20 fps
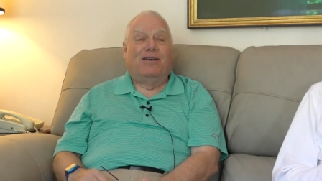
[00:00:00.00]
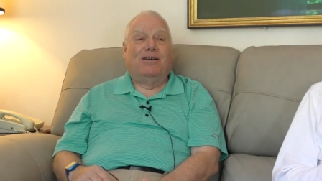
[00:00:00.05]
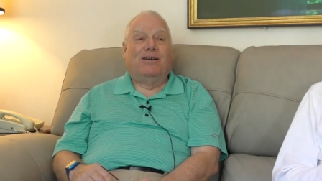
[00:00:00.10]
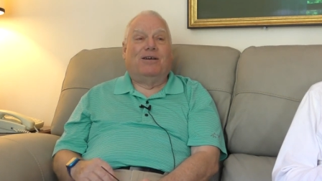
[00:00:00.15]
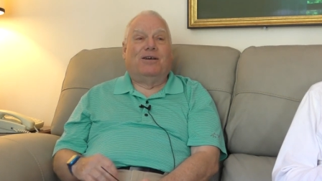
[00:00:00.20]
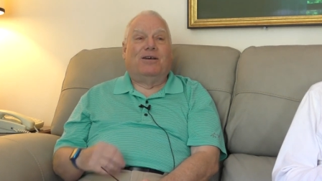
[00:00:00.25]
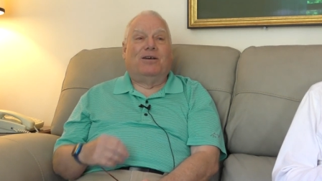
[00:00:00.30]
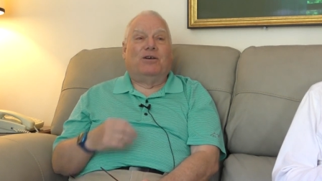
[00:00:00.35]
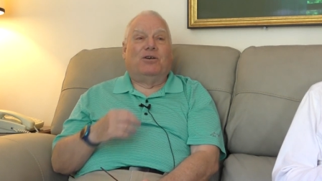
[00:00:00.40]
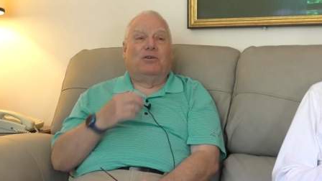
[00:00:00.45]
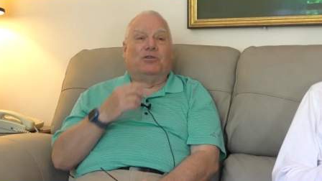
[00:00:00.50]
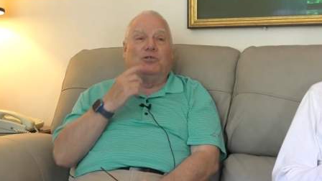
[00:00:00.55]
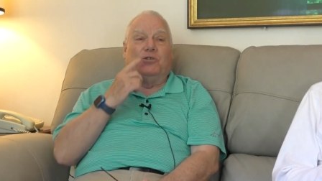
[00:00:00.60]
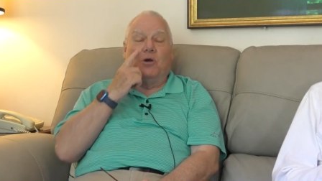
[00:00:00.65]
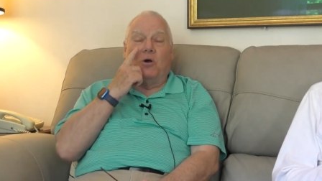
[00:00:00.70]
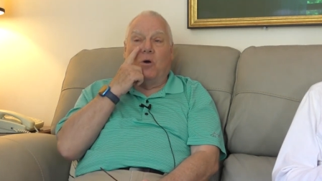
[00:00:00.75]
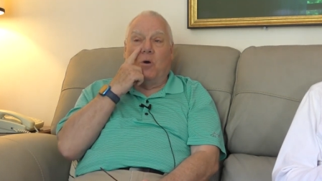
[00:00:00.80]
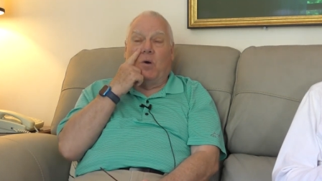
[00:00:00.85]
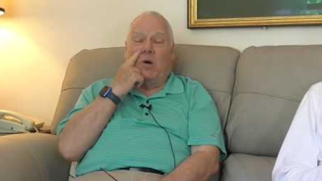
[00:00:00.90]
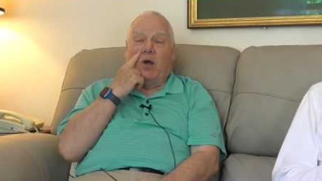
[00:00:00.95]
Uh-huh.
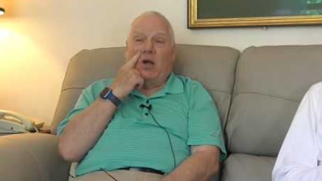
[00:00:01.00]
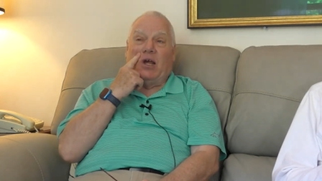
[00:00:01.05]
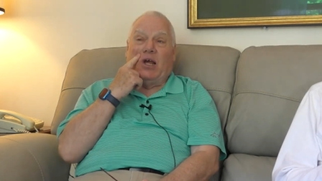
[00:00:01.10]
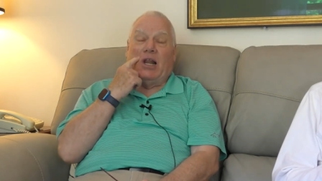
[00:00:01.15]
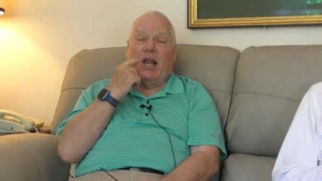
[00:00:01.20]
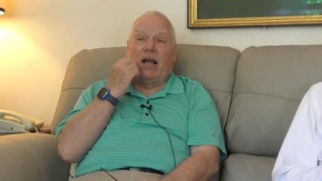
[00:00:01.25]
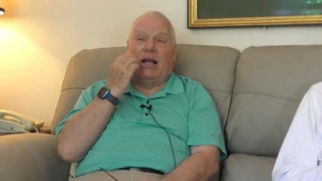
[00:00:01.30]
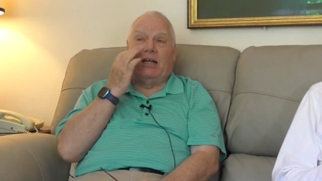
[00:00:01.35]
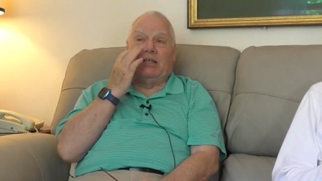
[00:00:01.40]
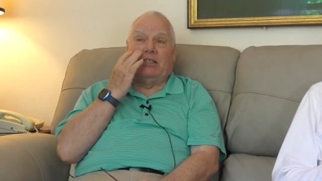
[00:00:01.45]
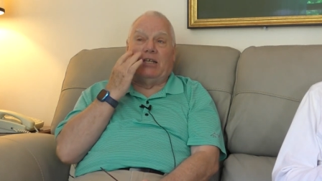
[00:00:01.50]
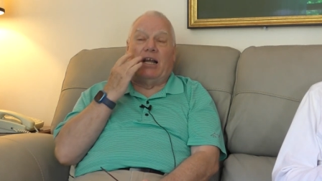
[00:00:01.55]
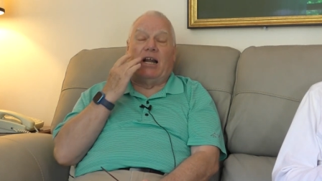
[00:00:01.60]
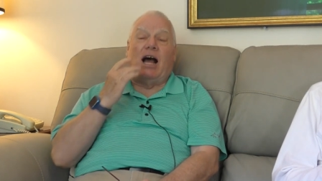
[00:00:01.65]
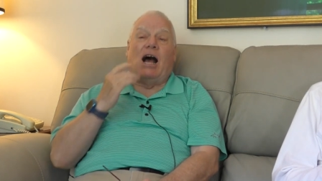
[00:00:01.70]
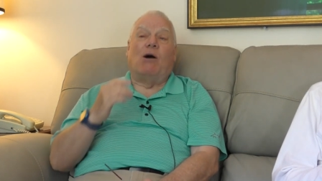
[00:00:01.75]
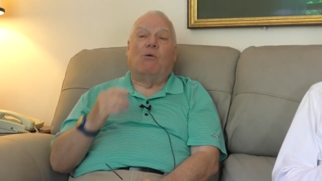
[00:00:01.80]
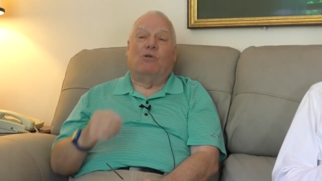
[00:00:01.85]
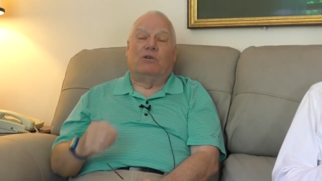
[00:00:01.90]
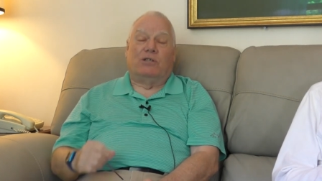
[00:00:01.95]
So, and like I said,
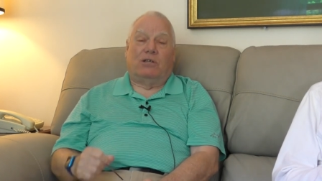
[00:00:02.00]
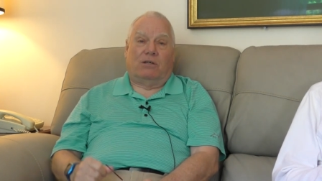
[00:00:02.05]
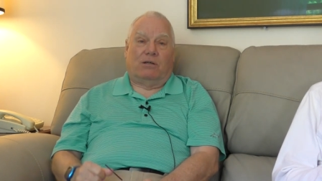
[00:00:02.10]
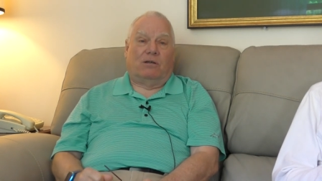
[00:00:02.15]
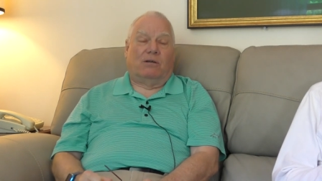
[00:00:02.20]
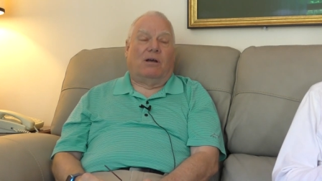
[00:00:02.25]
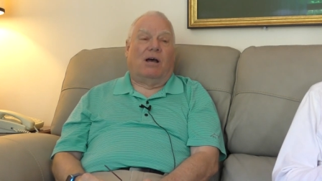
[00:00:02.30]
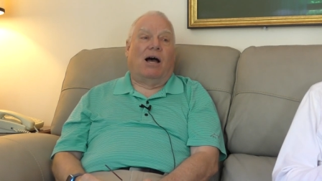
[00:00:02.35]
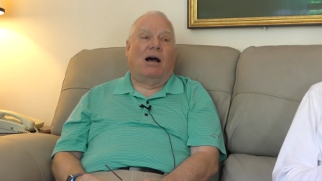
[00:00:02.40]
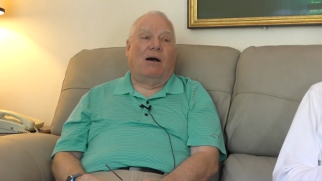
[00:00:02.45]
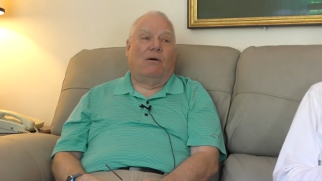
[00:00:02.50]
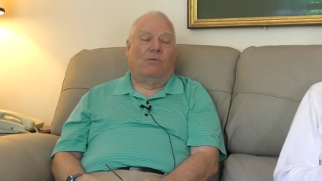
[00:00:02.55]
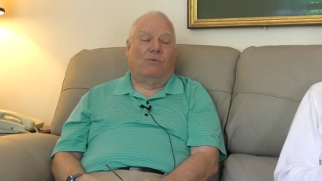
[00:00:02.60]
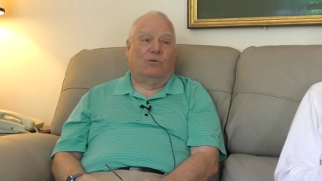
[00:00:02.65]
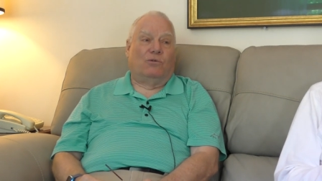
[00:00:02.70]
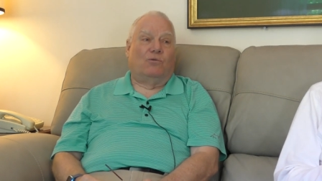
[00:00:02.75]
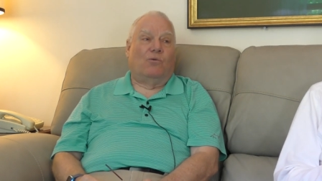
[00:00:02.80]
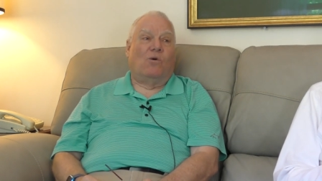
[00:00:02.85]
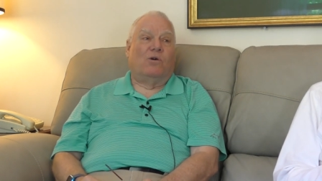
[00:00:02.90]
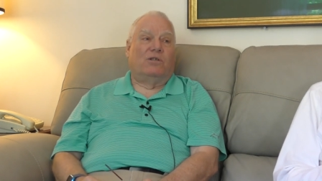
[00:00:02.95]
I was I
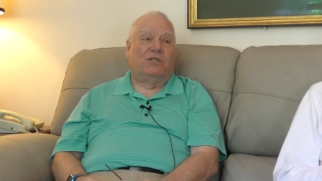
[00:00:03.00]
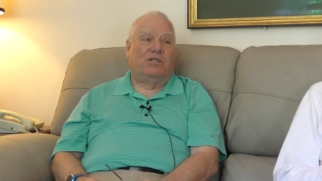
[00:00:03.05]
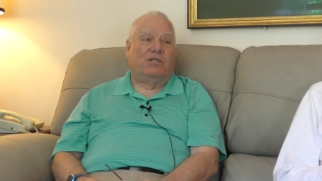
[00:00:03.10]
was one